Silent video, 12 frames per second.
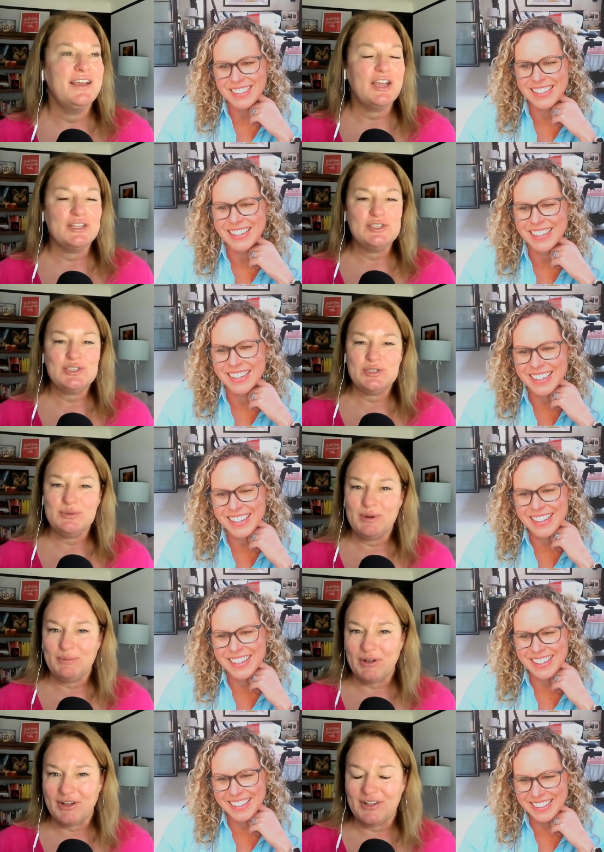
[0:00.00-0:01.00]

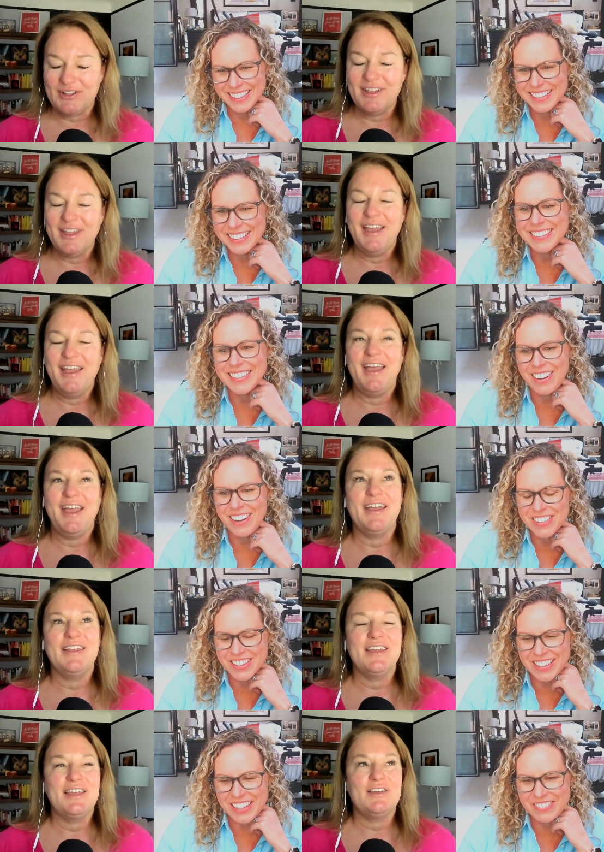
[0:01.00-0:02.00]
Speaker 1: consumable.
Speaker 2: yeah, and
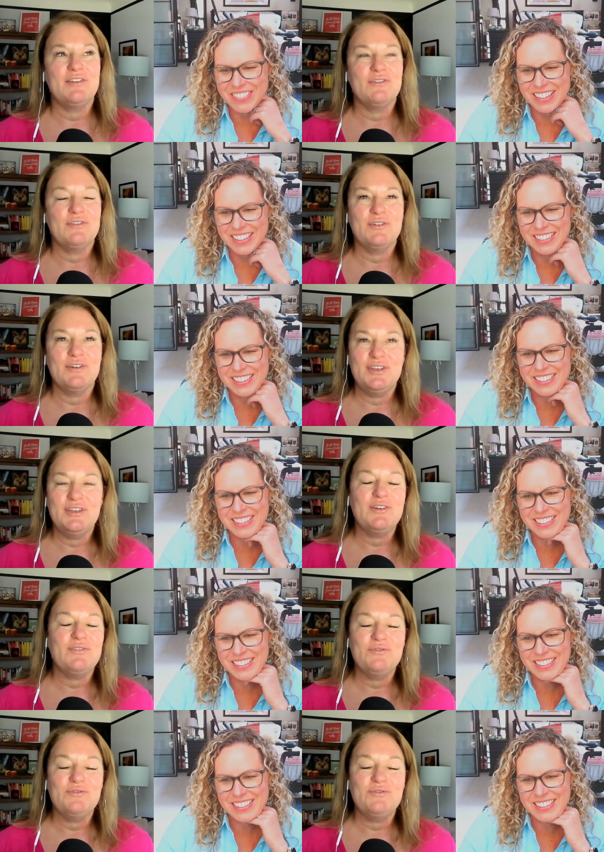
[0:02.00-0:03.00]
I'm like,
Speaker 1: you know,
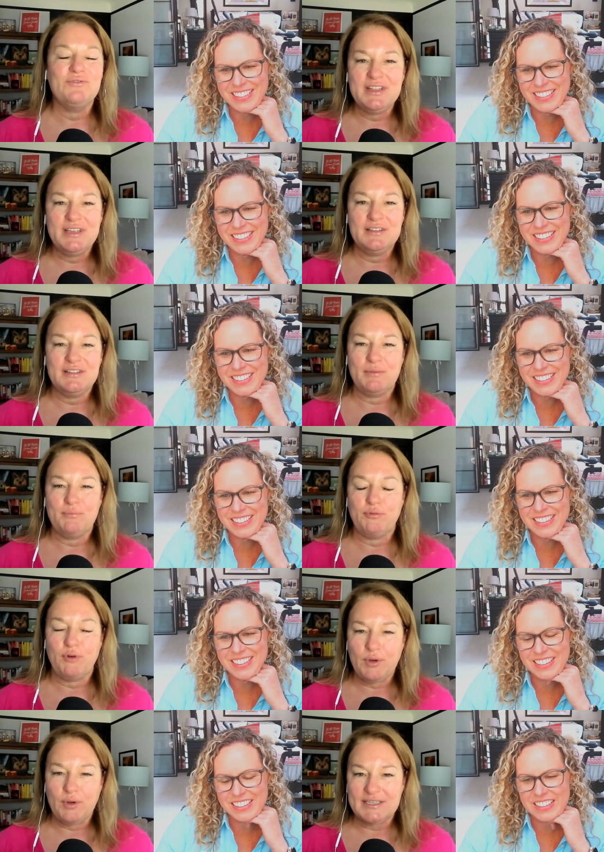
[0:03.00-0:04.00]
really like broke
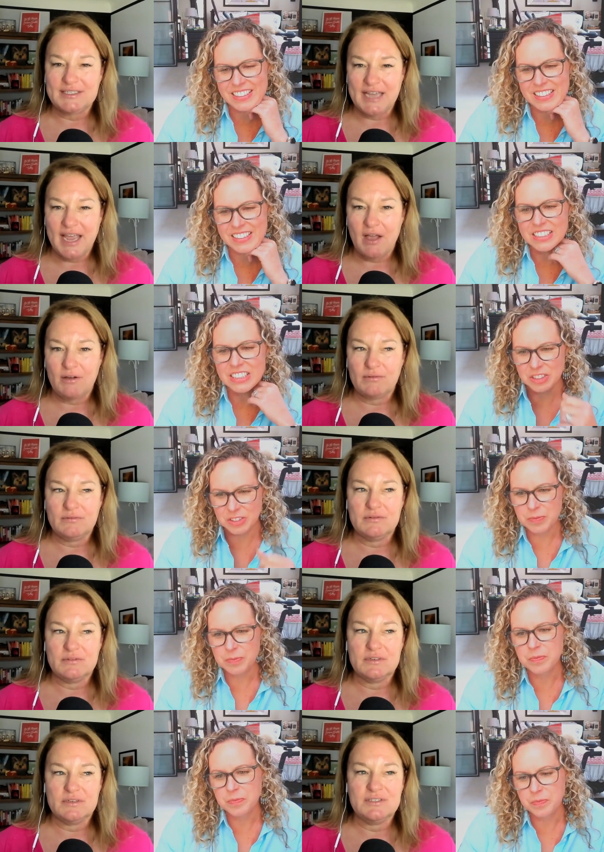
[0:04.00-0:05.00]
it down
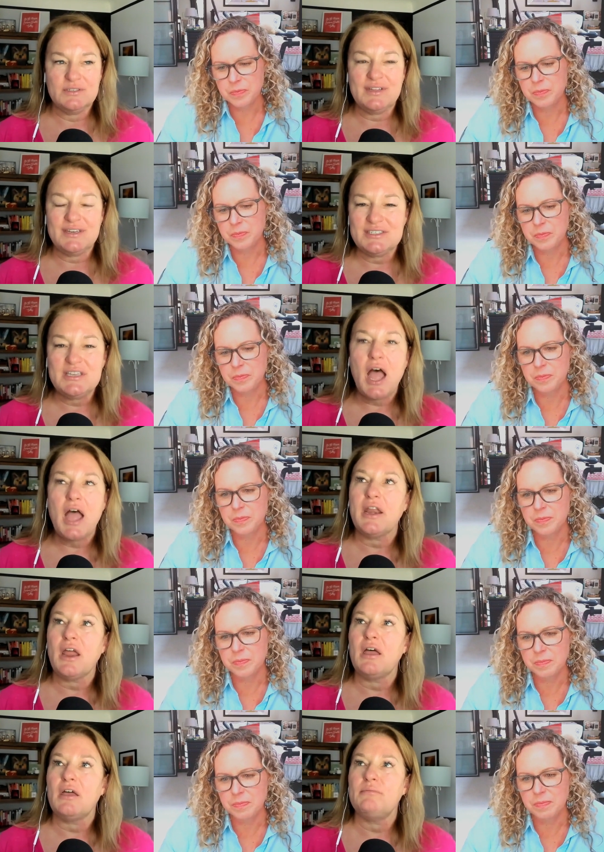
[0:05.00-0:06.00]
so that it's just not
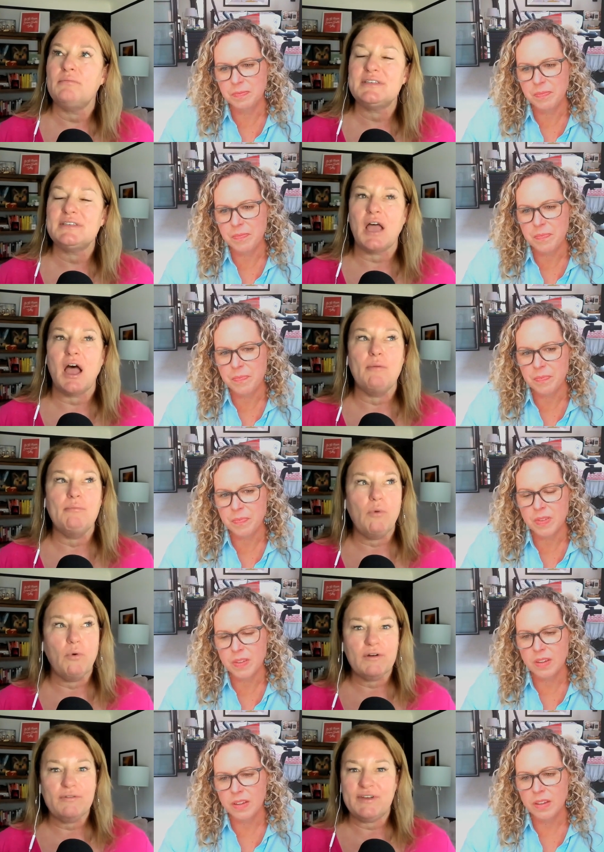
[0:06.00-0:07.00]
um, this
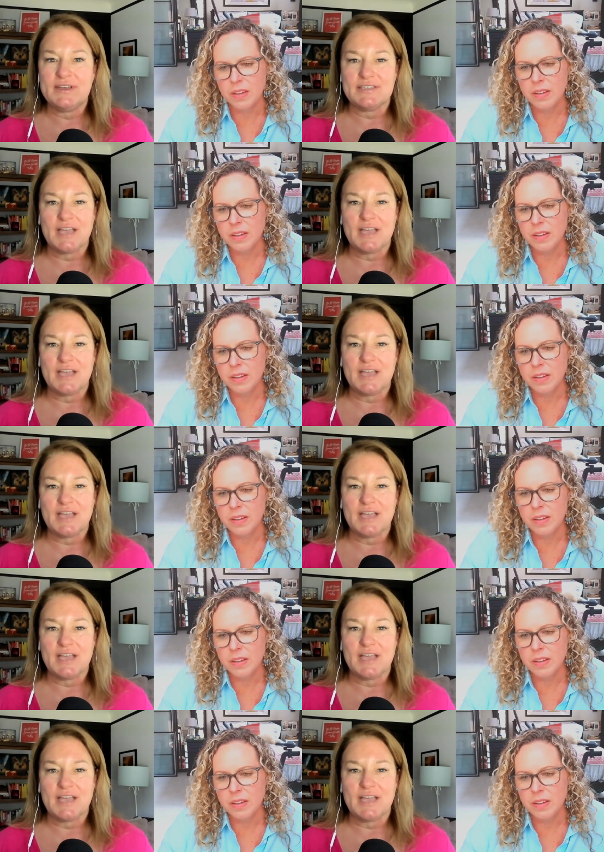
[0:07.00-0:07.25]
amorphous